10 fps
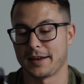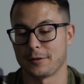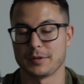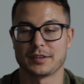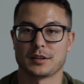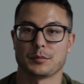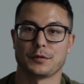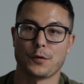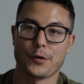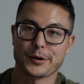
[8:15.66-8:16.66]
reason number
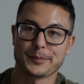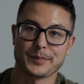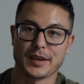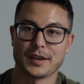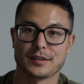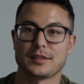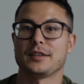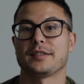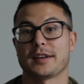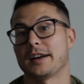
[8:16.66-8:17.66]
four is the
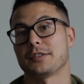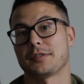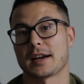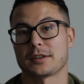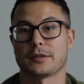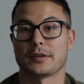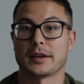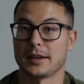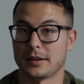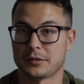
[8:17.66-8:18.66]
size factor.
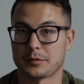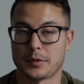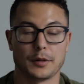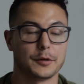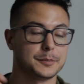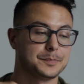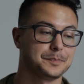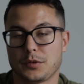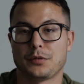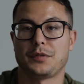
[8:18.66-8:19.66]
It is smaller.
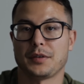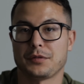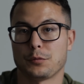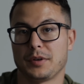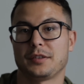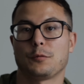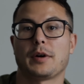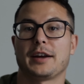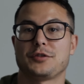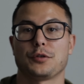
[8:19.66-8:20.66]
The fifth reason
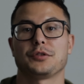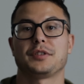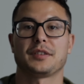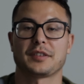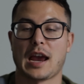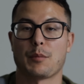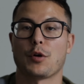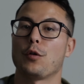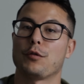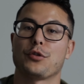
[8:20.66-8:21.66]
why I chose this camera
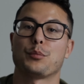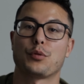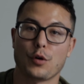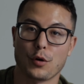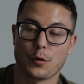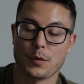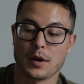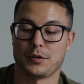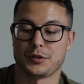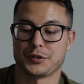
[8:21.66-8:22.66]
over the Pro
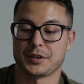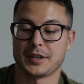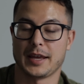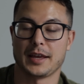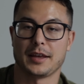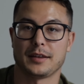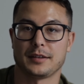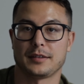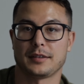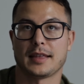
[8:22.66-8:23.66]
version
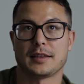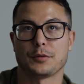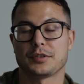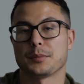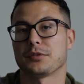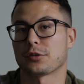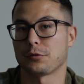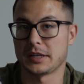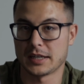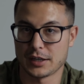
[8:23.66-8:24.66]
is that there was some
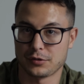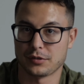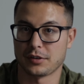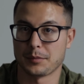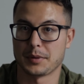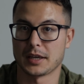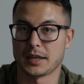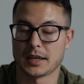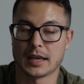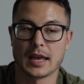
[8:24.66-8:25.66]
screen issues at the
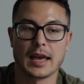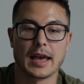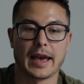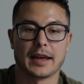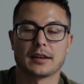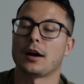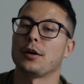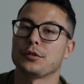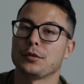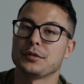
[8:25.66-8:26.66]
beginning. And
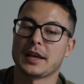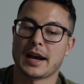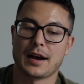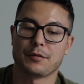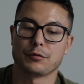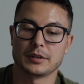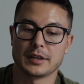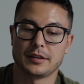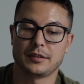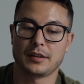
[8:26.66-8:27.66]
although they have
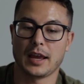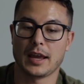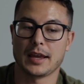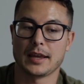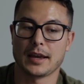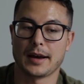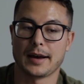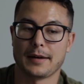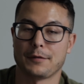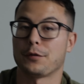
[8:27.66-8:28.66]
released a
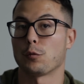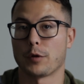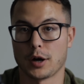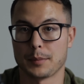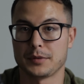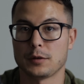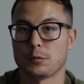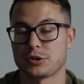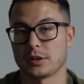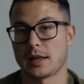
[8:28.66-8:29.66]
firmware update,
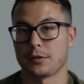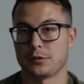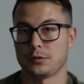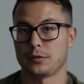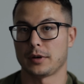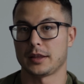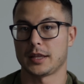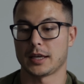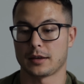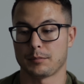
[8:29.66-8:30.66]
which allows you to, I
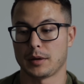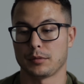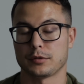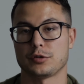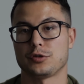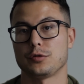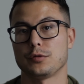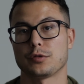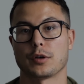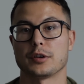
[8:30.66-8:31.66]
think, be able to
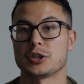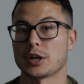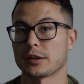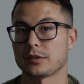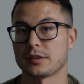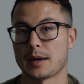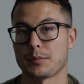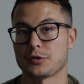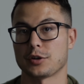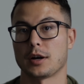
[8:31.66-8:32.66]
choose or adjust the
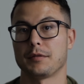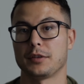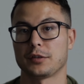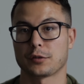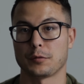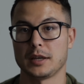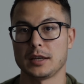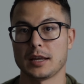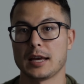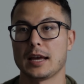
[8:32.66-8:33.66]
temperature of the
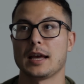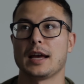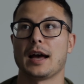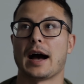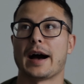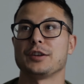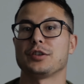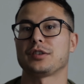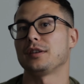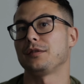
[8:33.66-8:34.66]
screen, I
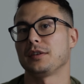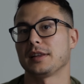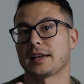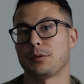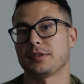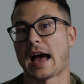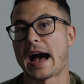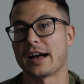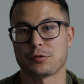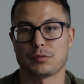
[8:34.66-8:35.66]
just didn't feel like it was
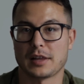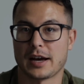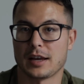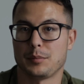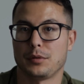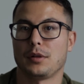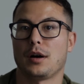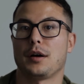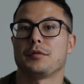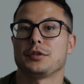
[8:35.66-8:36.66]
as reliable
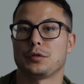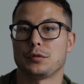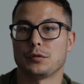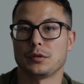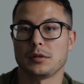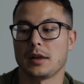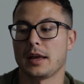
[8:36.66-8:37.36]
of a tool,